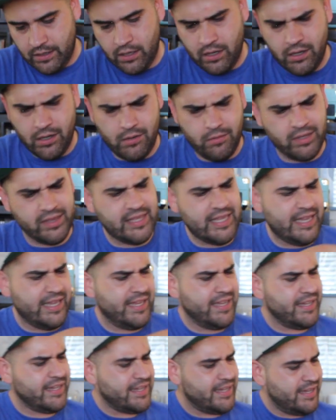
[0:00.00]
Oh, what the
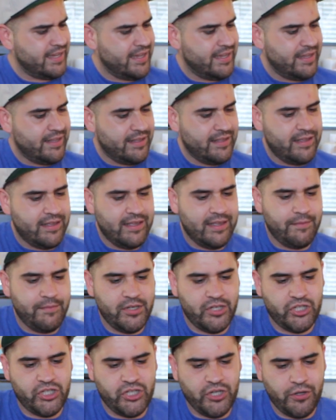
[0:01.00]
heck? Let
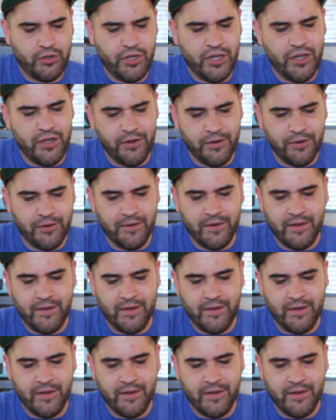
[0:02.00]
me show you